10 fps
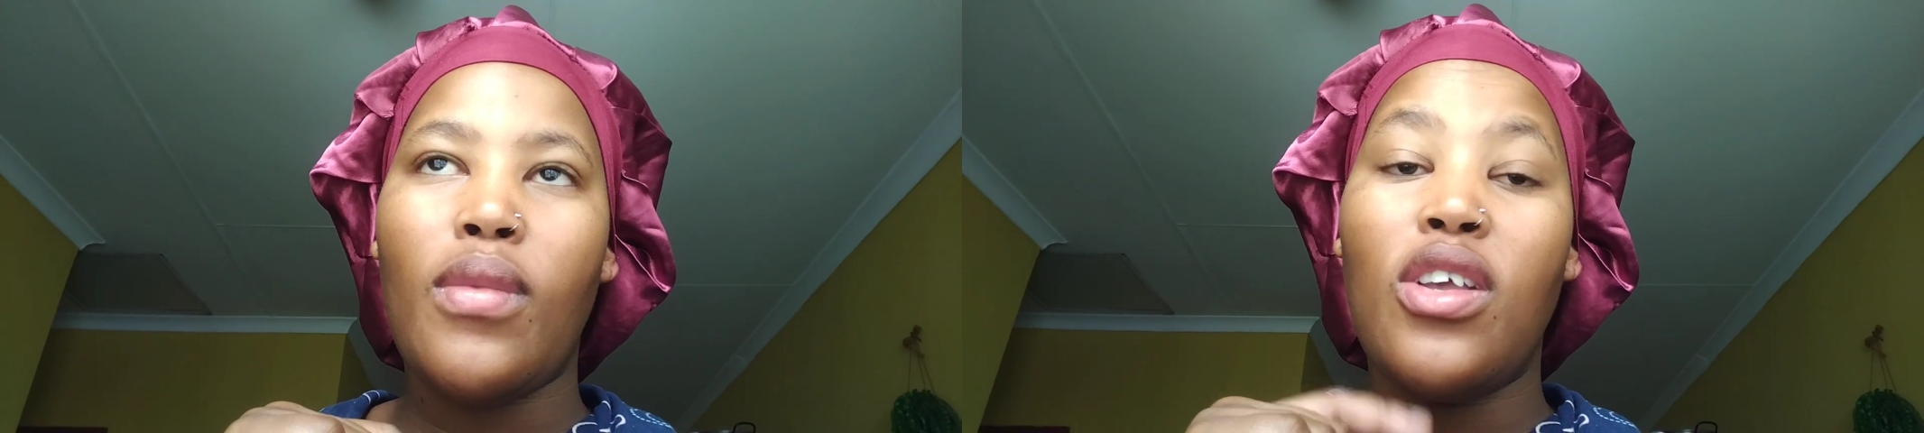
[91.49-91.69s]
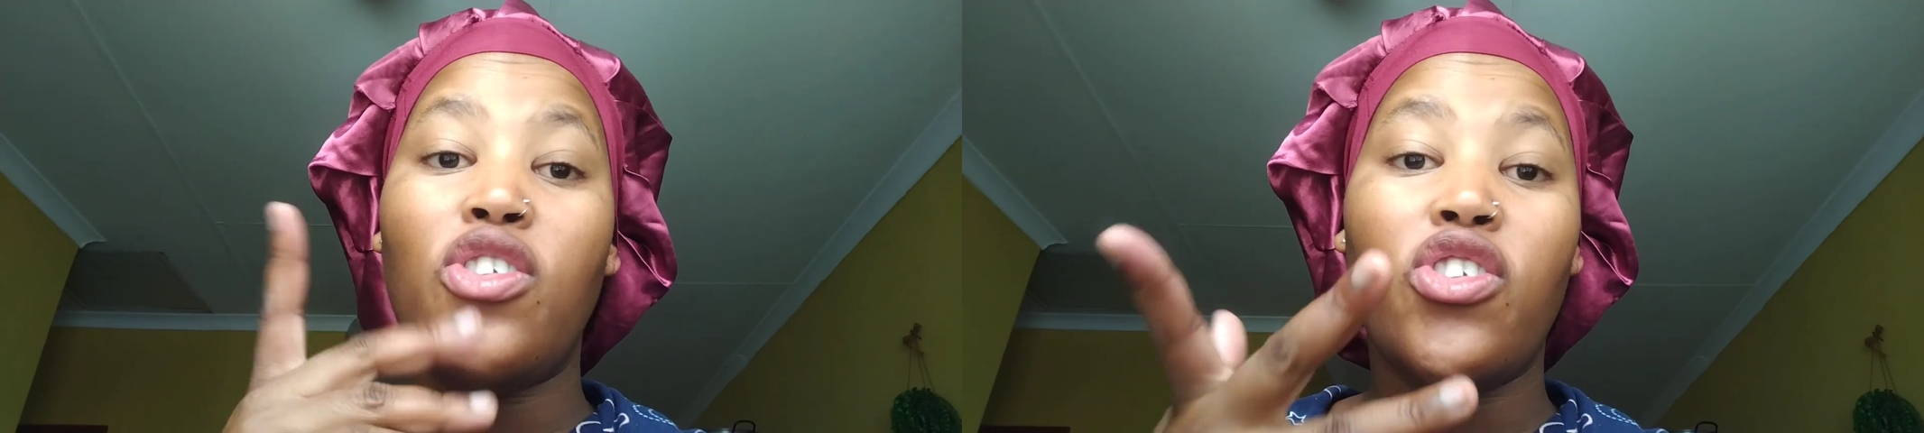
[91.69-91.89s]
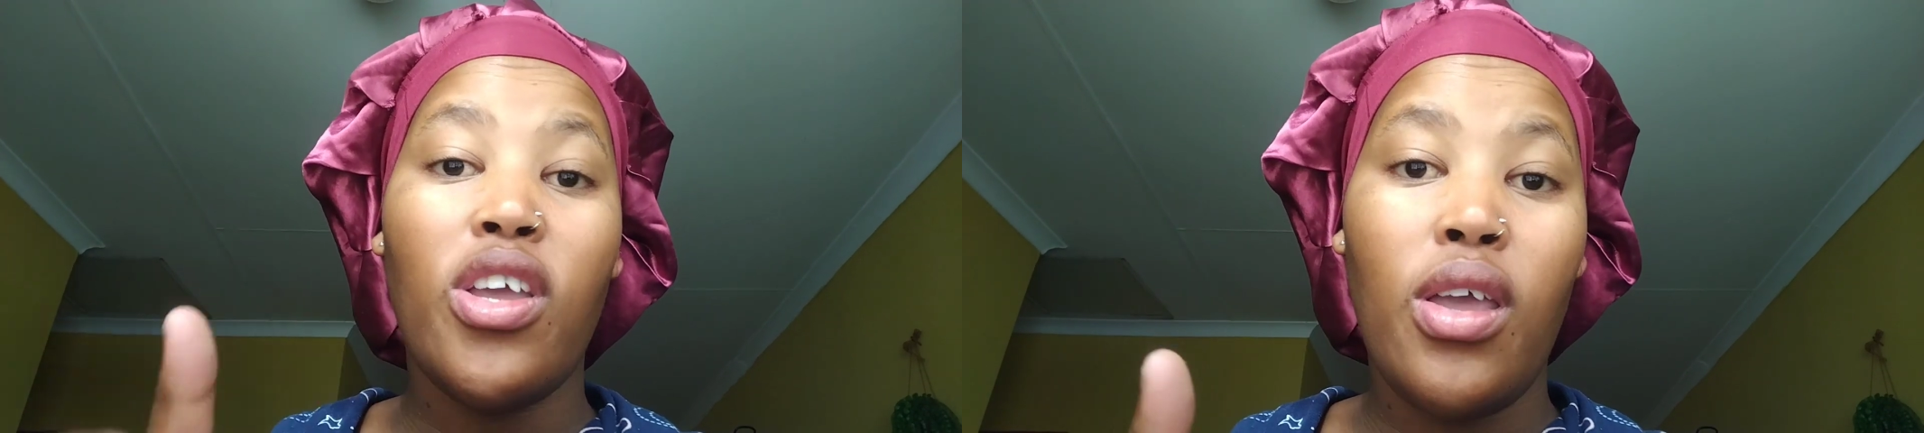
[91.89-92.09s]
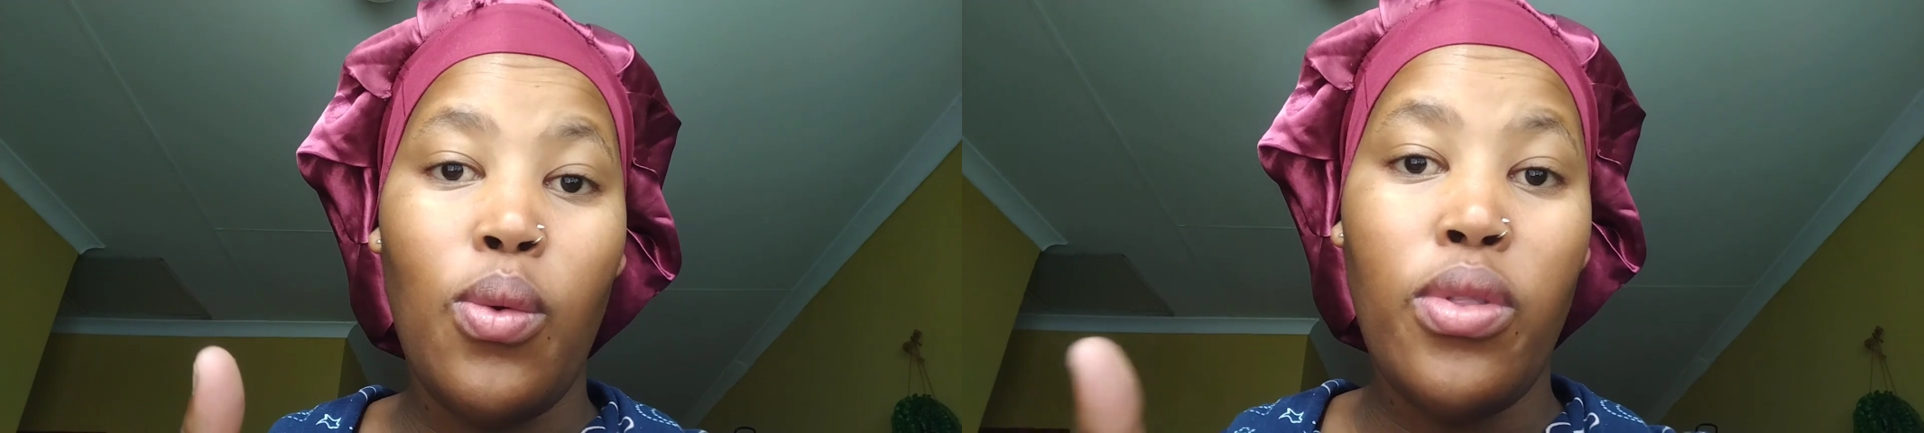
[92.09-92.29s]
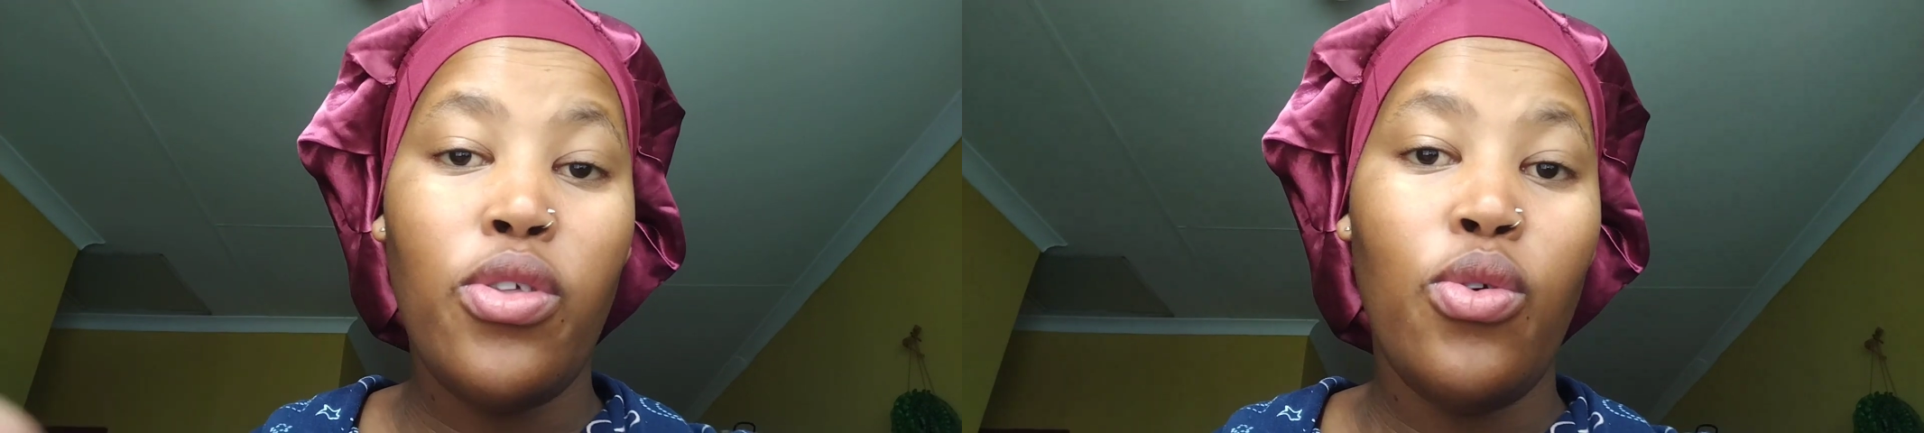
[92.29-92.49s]
share
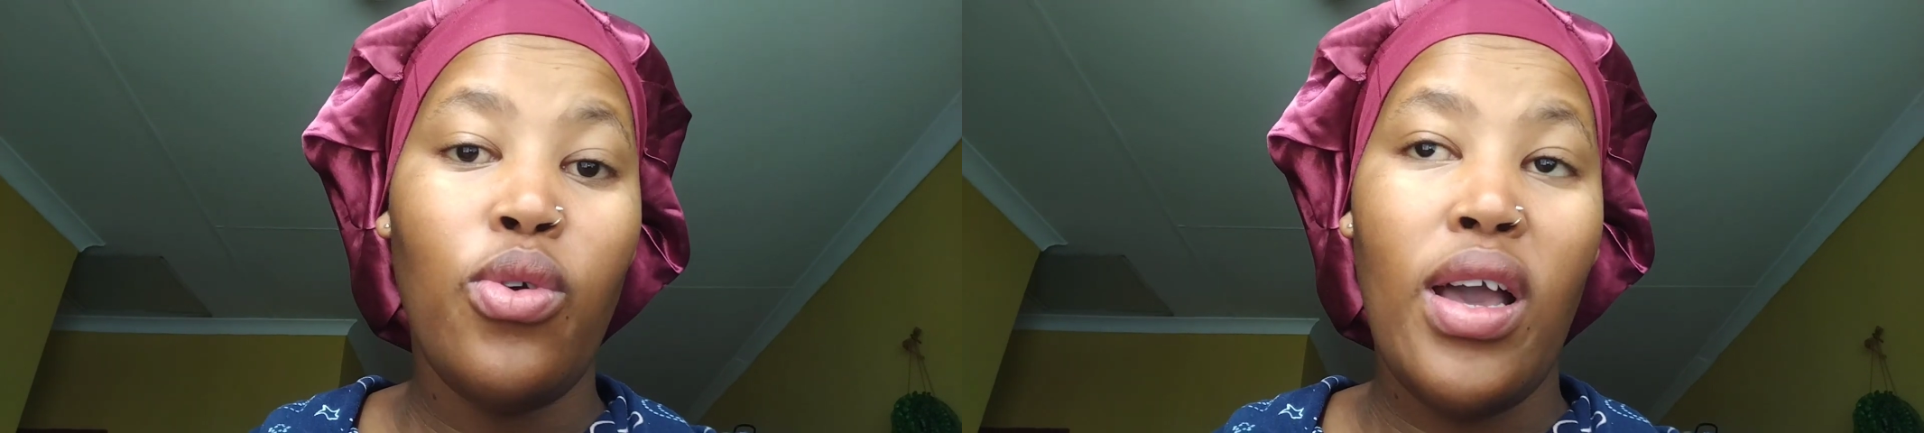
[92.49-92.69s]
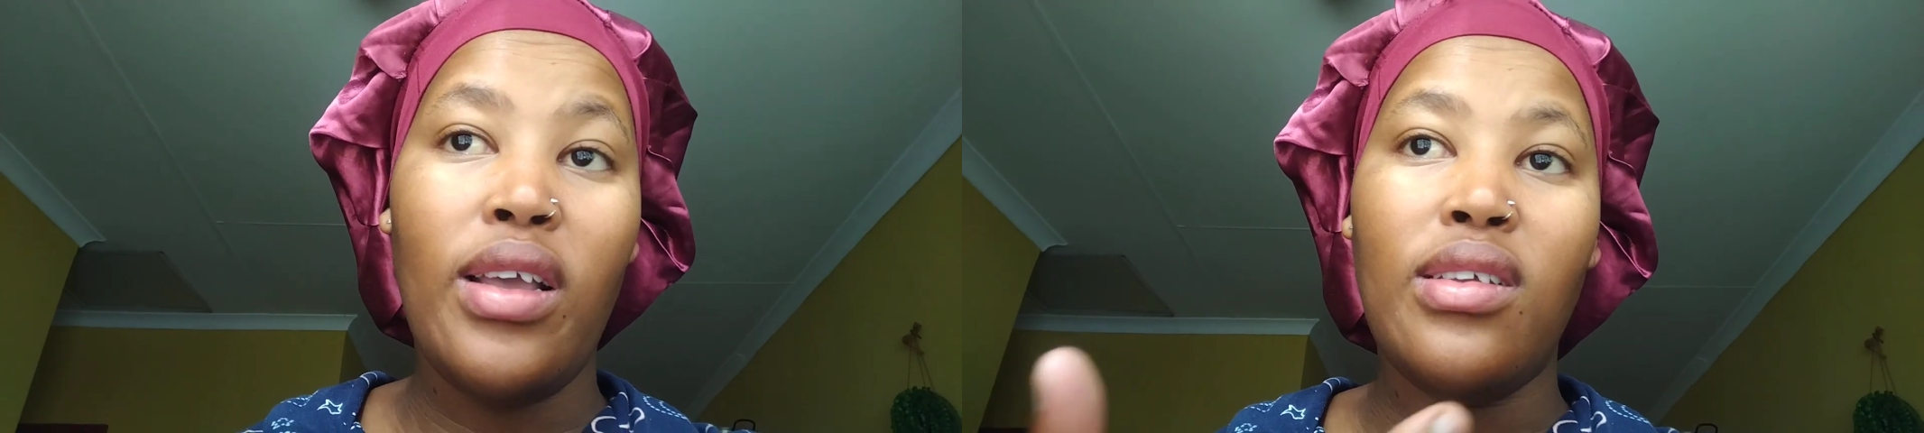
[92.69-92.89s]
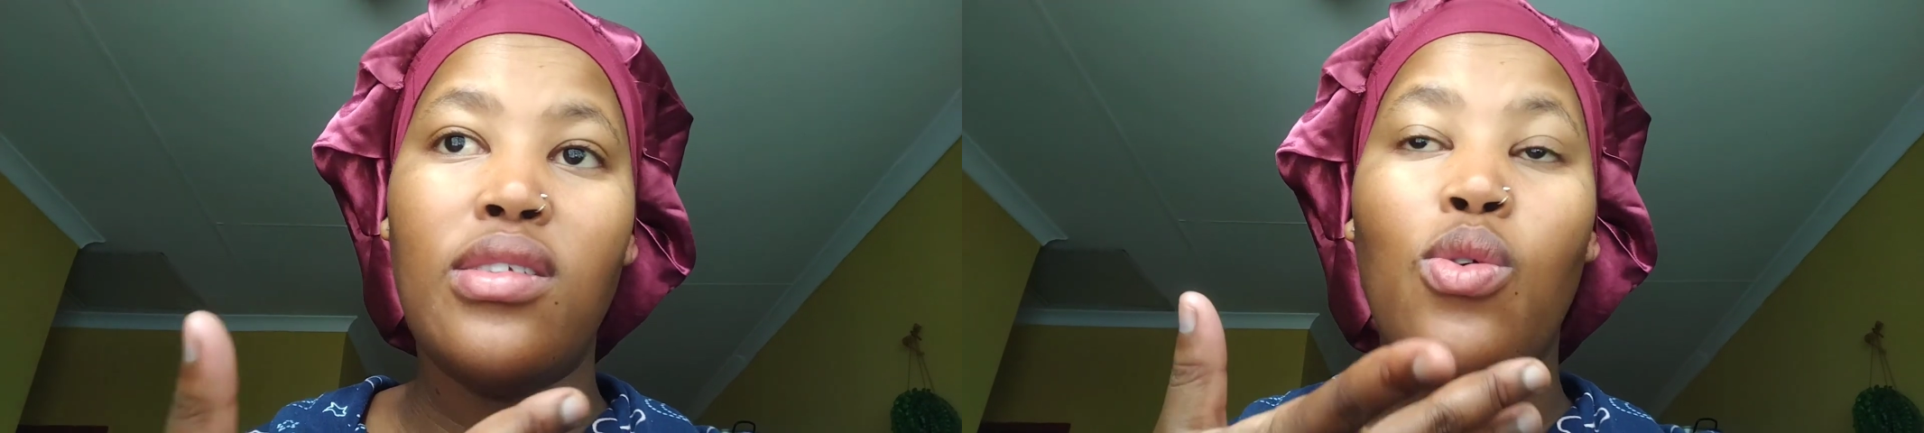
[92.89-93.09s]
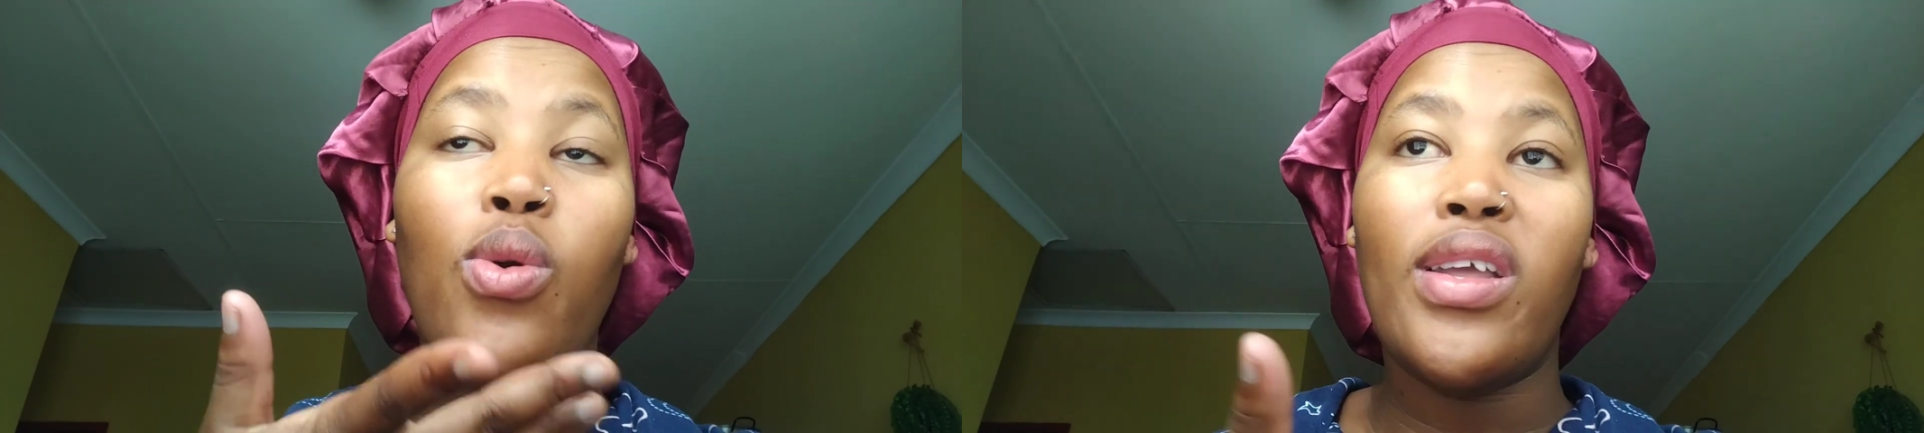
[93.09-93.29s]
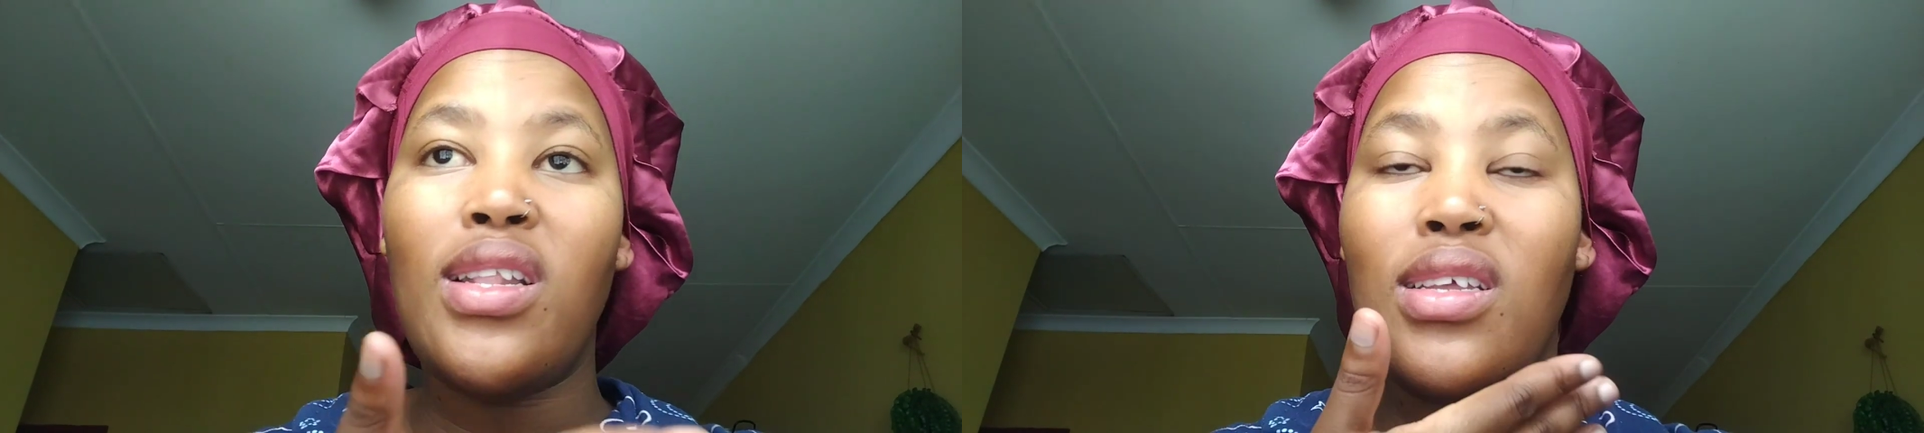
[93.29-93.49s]
with you guys
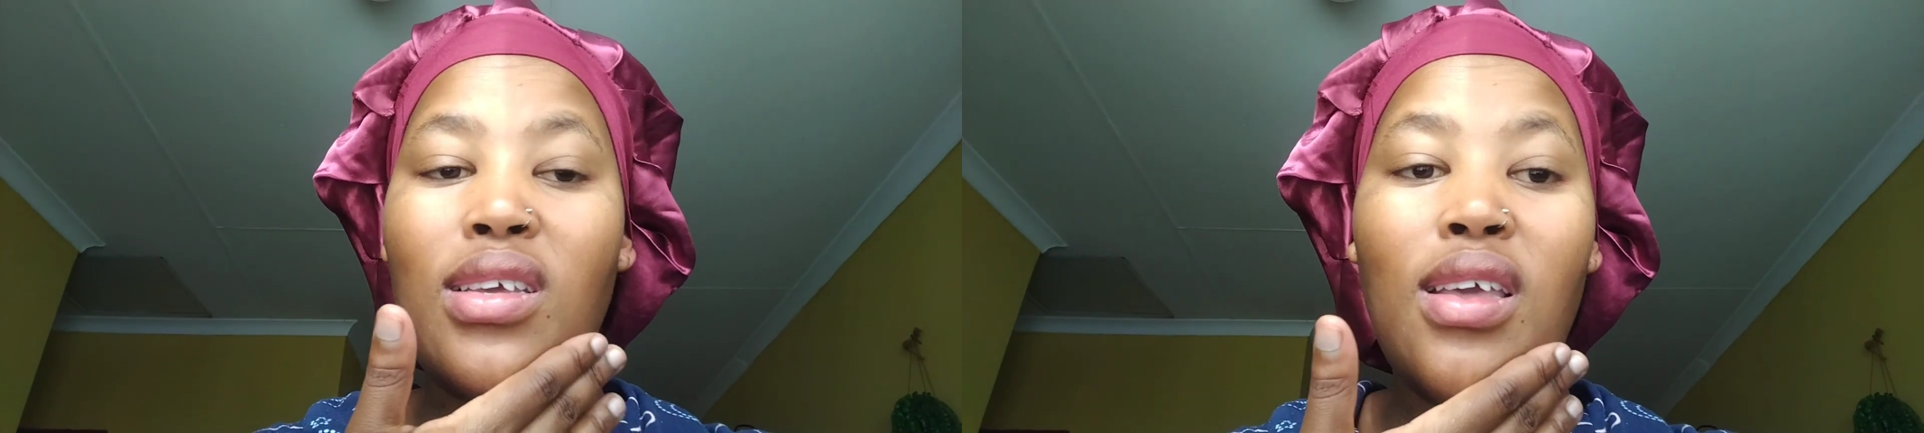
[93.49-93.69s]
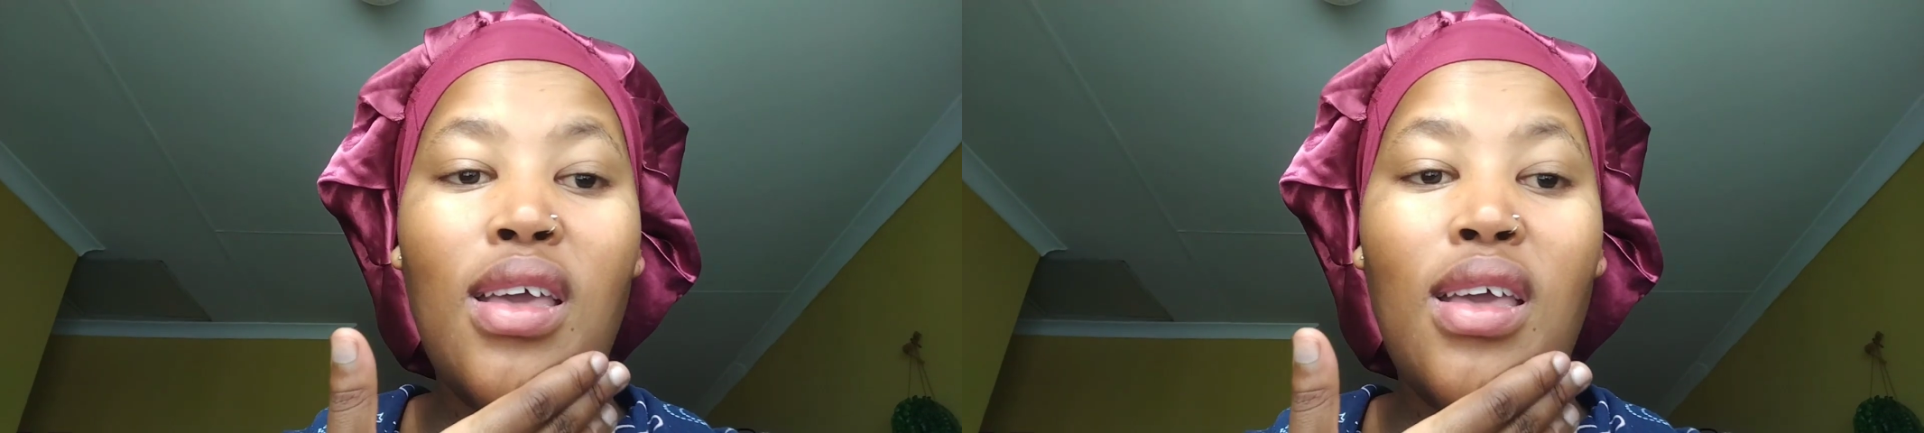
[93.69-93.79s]
quickly